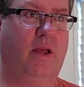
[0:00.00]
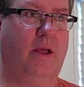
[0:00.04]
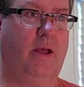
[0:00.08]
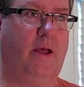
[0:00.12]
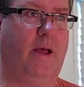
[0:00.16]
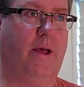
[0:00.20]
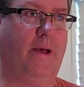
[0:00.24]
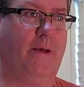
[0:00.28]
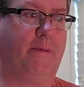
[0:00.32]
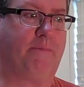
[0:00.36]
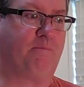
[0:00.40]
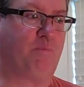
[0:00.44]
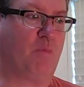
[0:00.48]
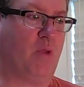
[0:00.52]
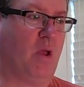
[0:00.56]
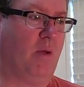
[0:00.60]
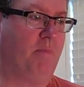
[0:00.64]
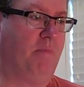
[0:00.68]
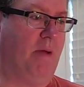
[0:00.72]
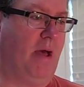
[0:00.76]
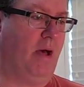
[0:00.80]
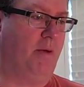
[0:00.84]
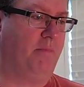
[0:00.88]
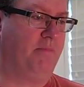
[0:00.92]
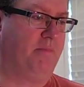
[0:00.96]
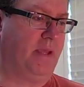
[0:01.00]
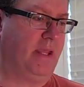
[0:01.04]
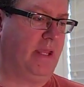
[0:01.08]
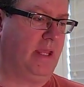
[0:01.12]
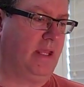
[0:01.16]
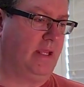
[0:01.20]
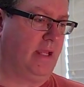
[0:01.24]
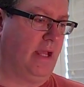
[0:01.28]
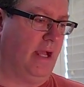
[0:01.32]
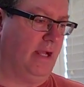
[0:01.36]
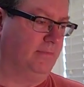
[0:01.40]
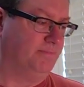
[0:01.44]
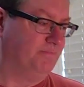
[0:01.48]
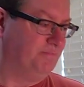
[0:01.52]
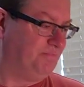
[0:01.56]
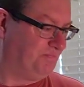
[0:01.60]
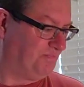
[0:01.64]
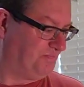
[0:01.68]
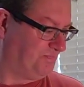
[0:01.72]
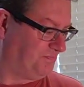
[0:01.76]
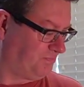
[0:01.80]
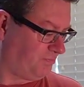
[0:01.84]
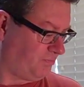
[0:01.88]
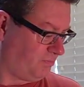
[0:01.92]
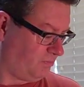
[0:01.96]
about being,
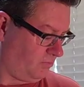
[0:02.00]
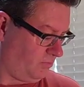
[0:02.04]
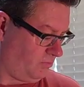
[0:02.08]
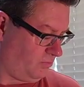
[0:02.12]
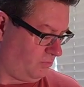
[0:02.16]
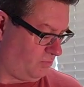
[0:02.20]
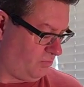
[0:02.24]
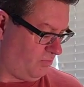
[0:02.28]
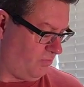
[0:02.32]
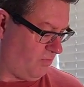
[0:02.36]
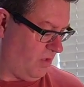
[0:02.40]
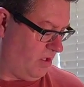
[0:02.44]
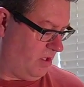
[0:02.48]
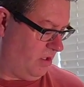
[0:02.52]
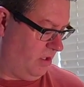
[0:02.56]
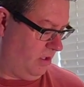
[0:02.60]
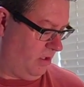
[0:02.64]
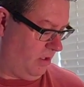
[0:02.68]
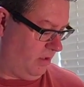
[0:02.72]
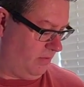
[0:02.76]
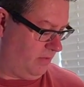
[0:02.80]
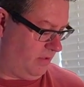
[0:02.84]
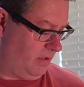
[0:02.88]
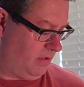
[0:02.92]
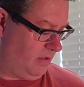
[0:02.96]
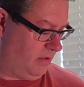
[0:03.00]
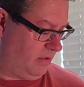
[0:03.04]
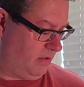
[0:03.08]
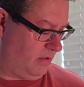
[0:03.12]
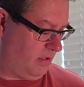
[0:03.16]
in